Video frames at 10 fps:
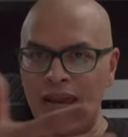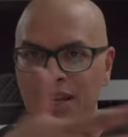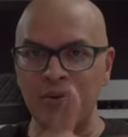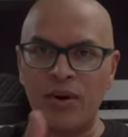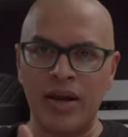
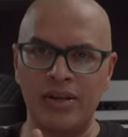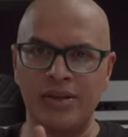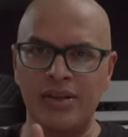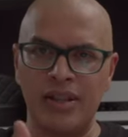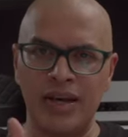any way
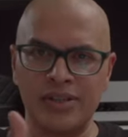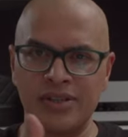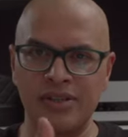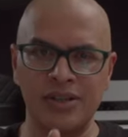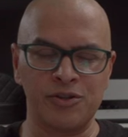
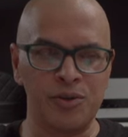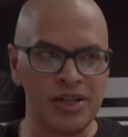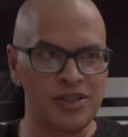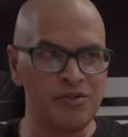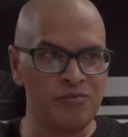less
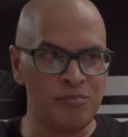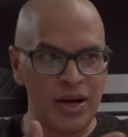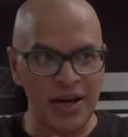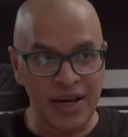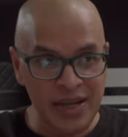attractive
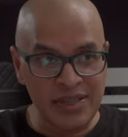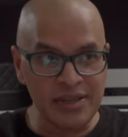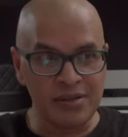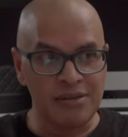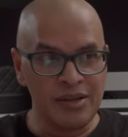behind it.